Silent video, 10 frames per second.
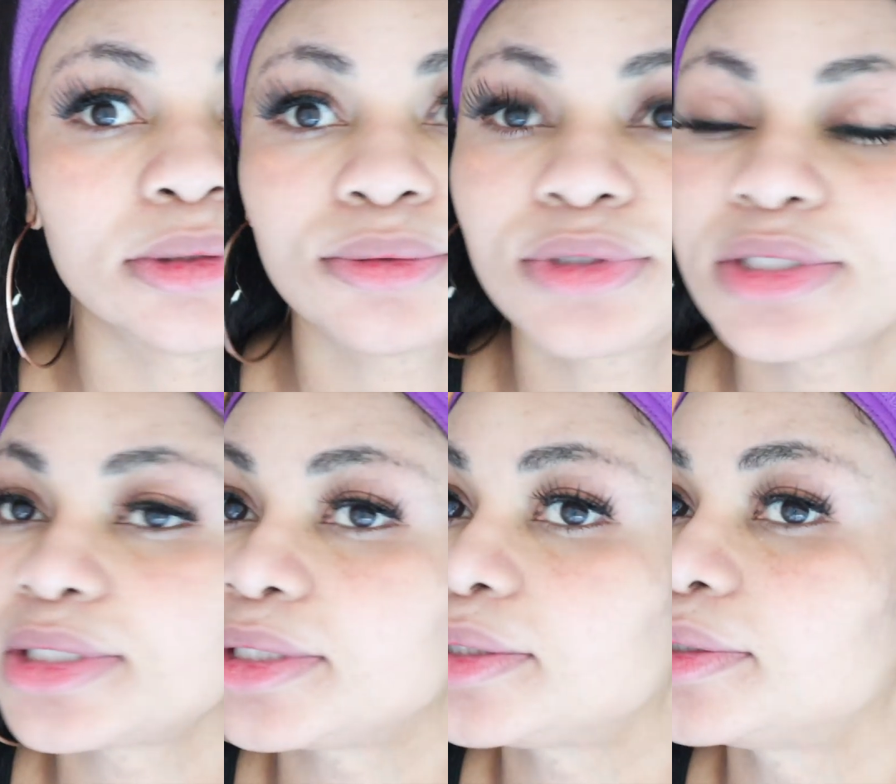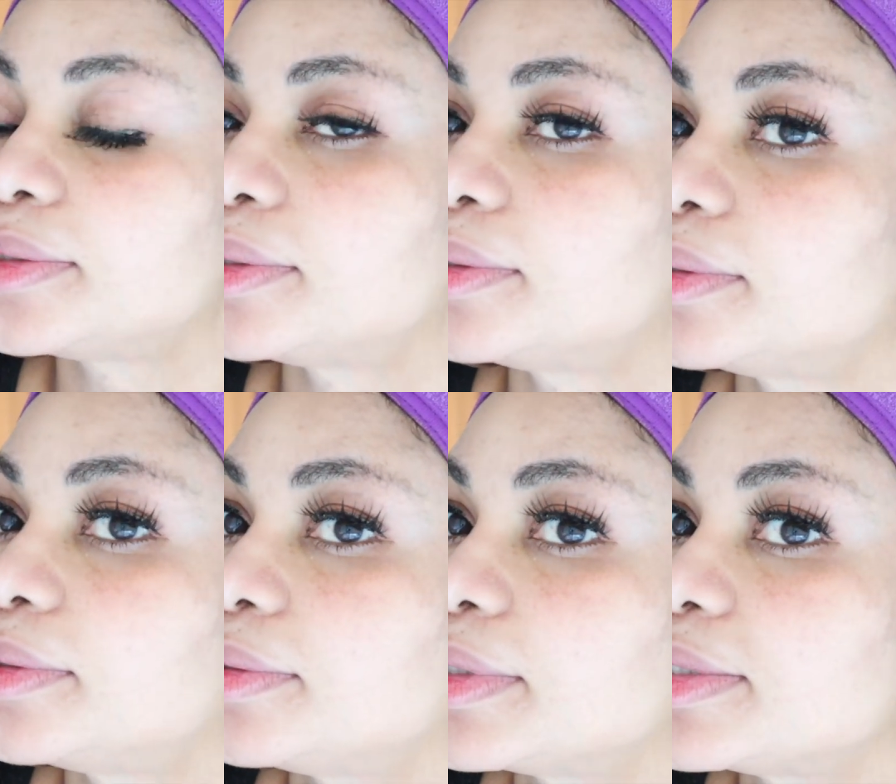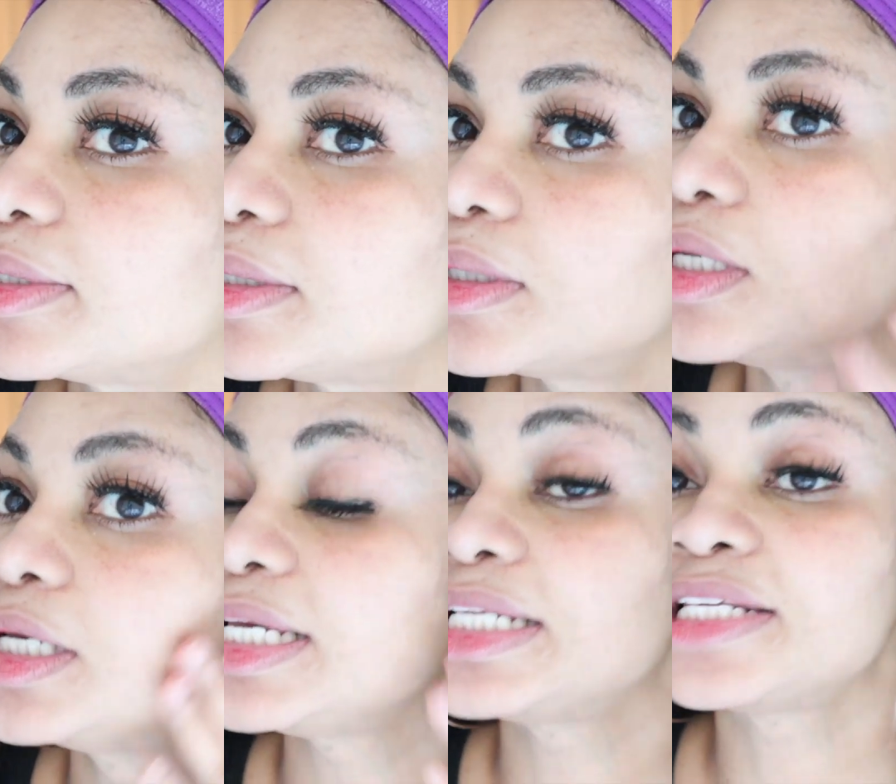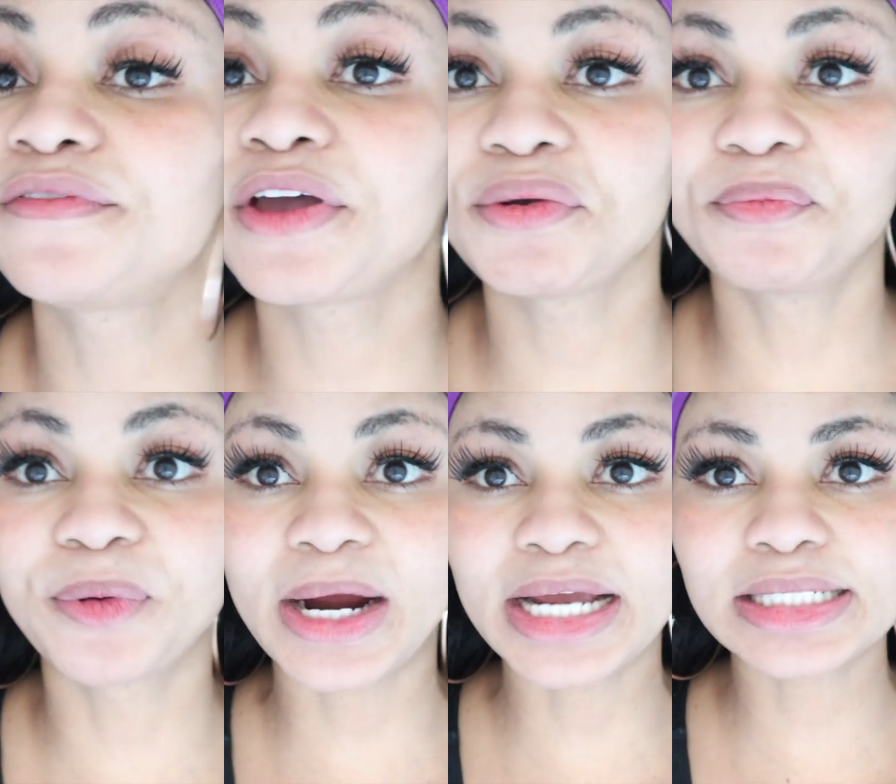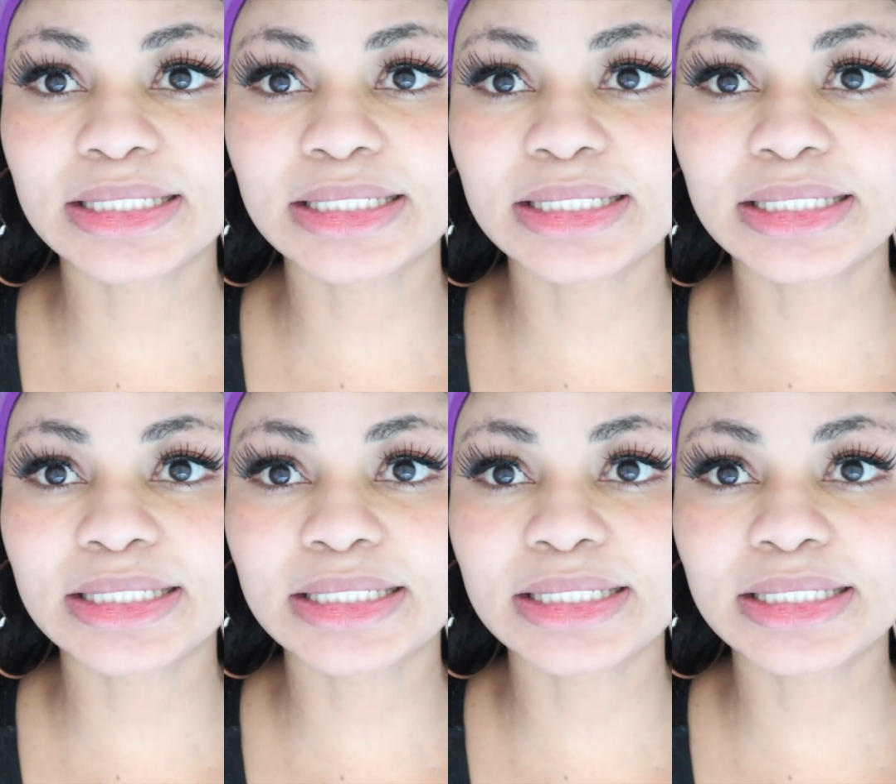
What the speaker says: You can see it is very bright.